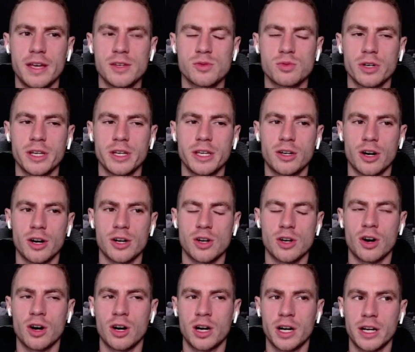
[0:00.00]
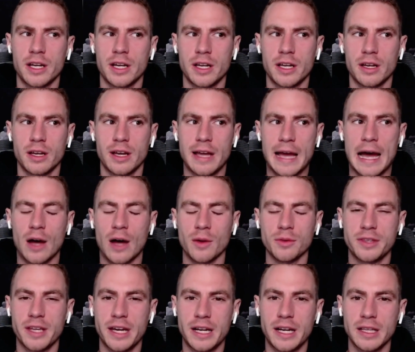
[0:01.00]
rookie cards are
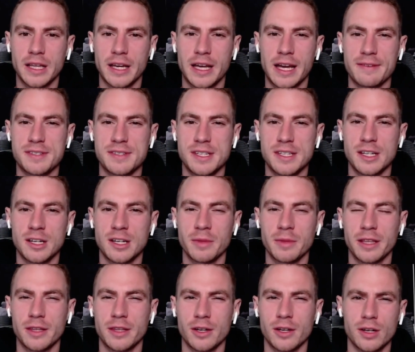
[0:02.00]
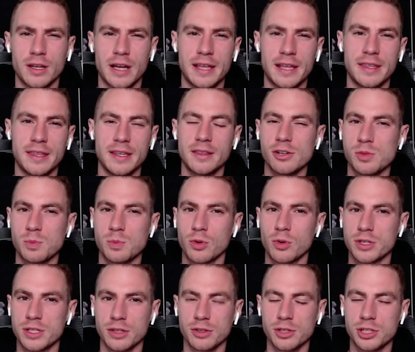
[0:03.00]
out there. Like, I've seen them. Like, I think they're
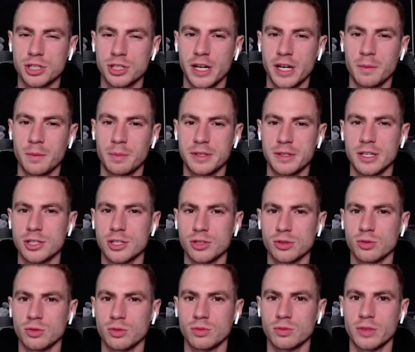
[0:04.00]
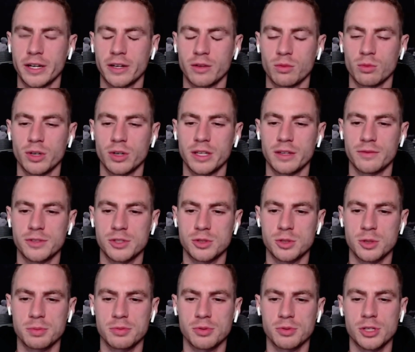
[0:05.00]
Sports Illustrated potential, like
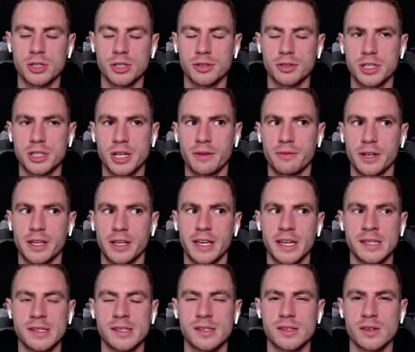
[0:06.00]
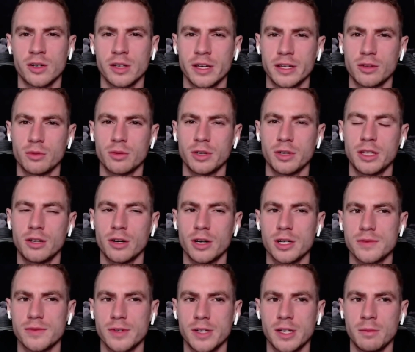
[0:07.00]
Sports Illustrated for kids are like the rookie
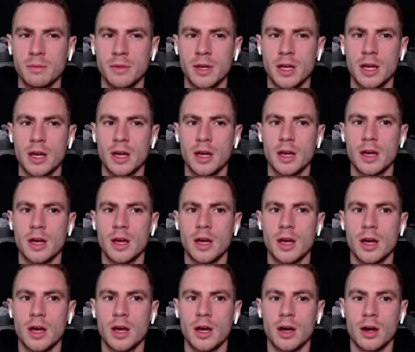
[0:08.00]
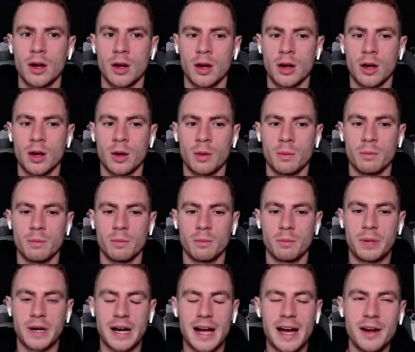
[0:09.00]
cards for him.
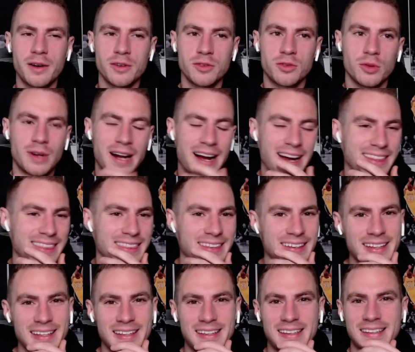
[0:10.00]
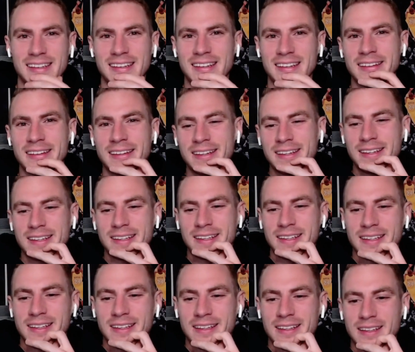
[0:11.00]
But I think
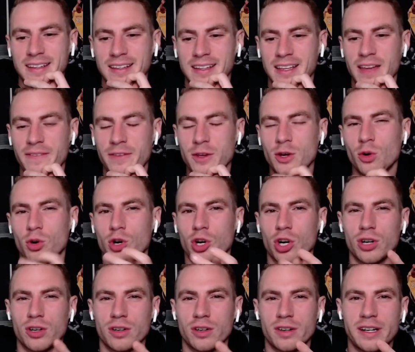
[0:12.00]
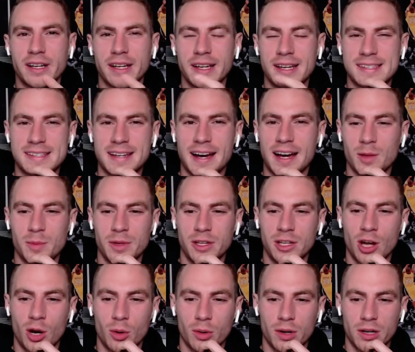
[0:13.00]
if you go current, it's got to be
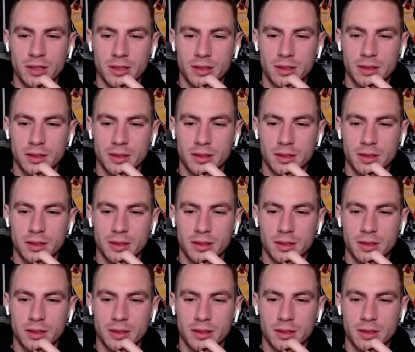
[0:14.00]
Noah